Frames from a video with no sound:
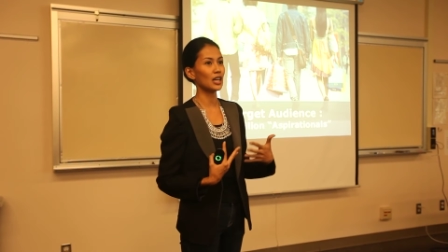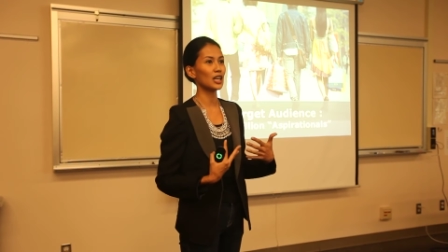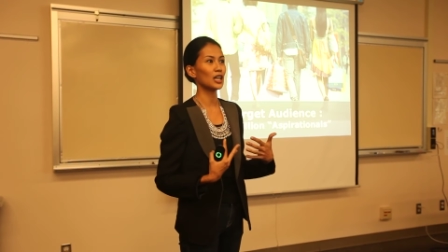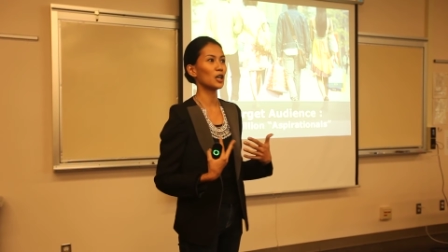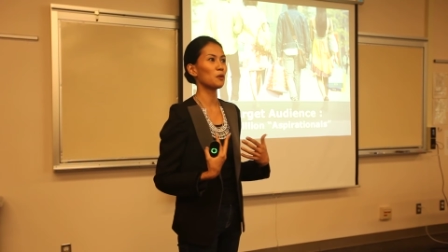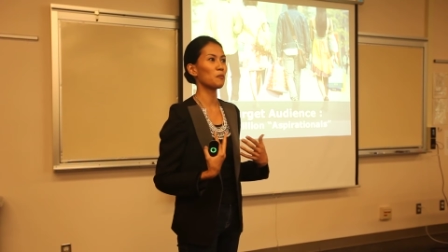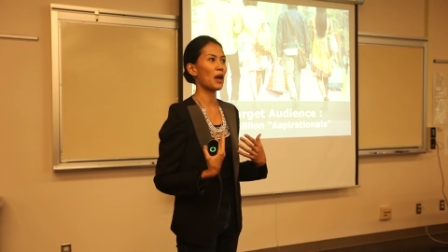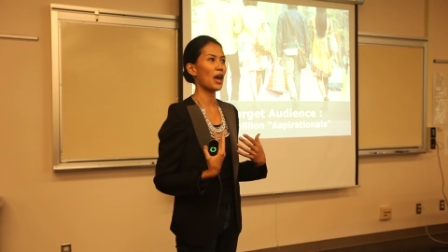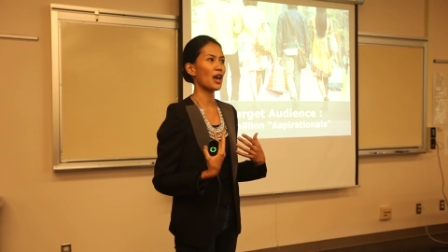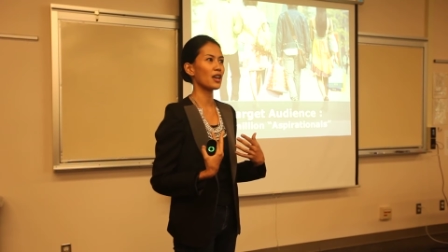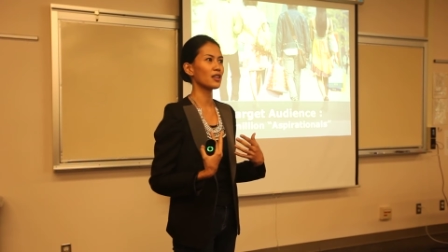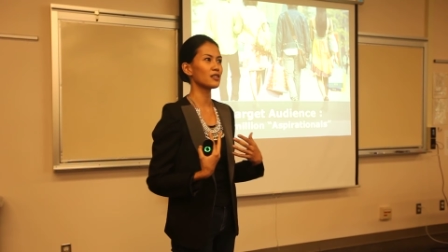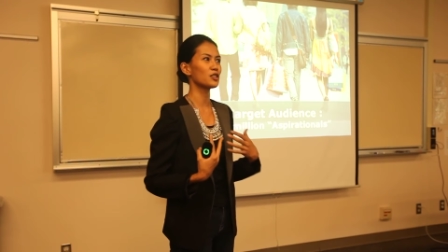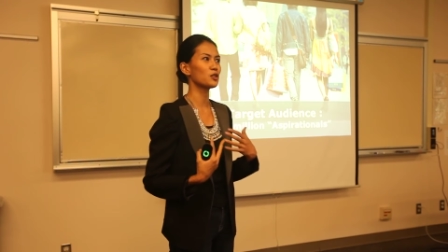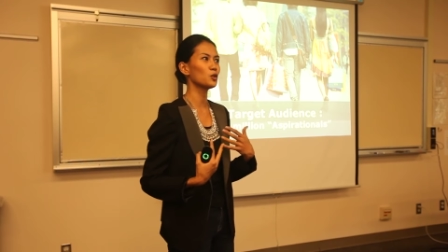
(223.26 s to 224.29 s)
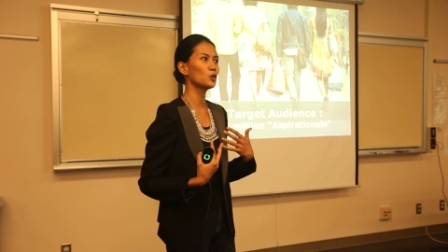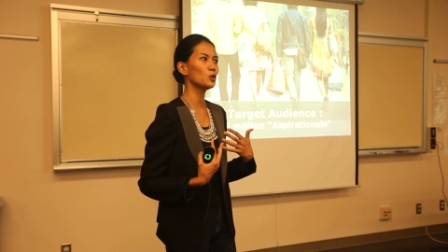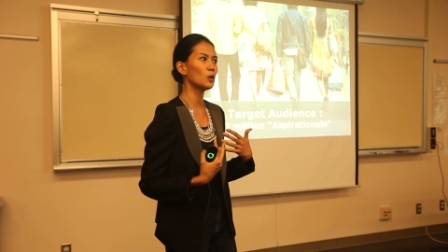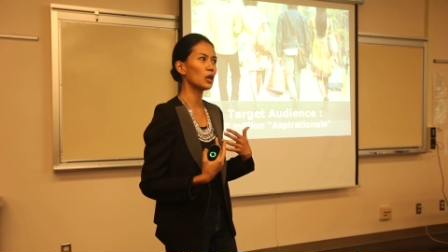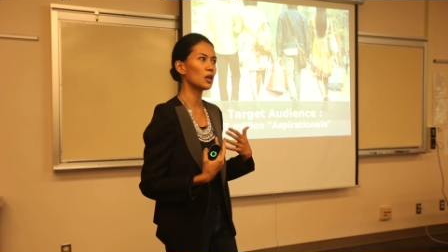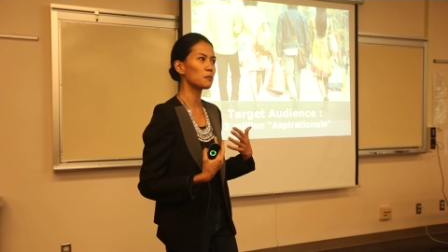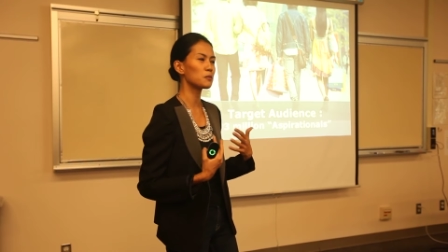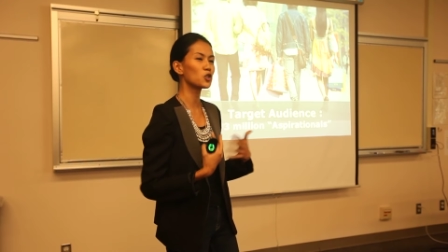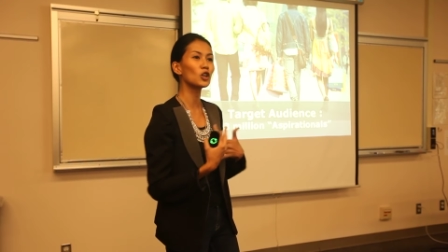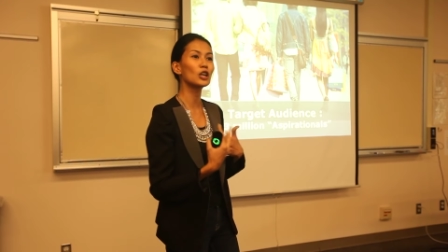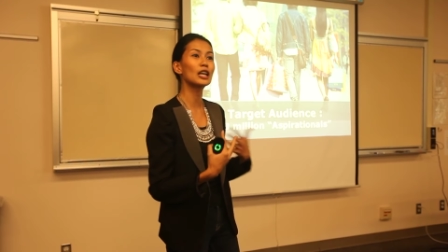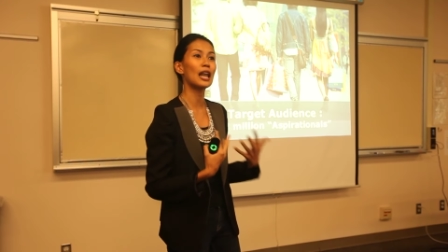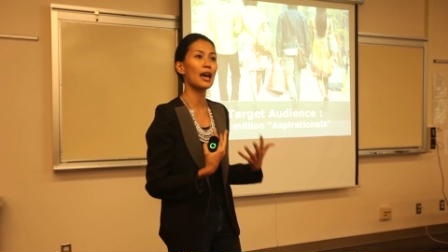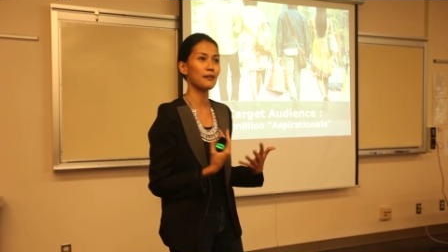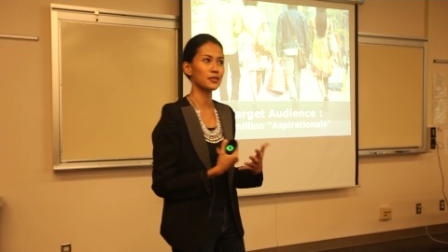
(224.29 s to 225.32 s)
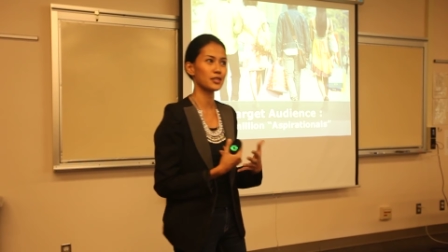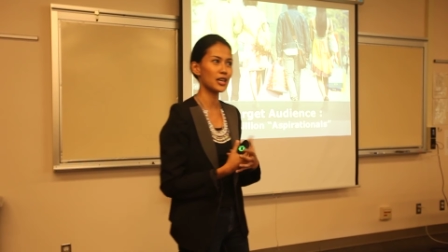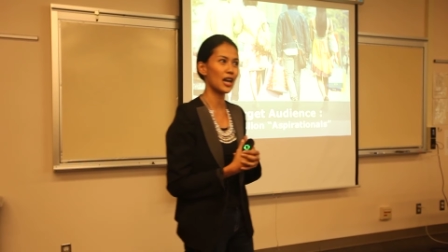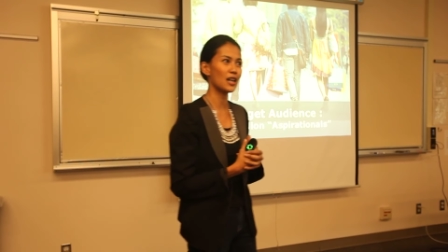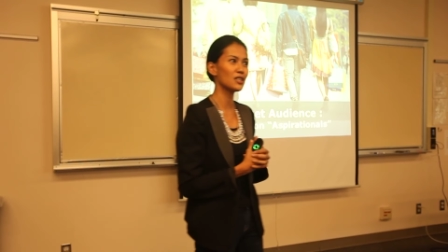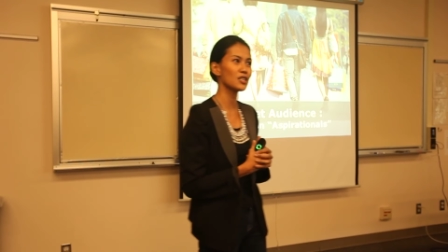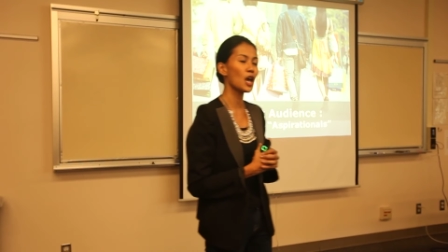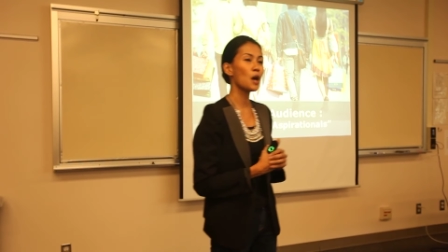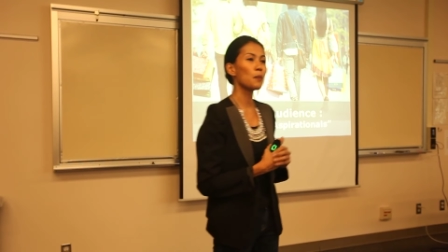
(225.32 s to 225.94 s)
um, and to um, certain lifestyles,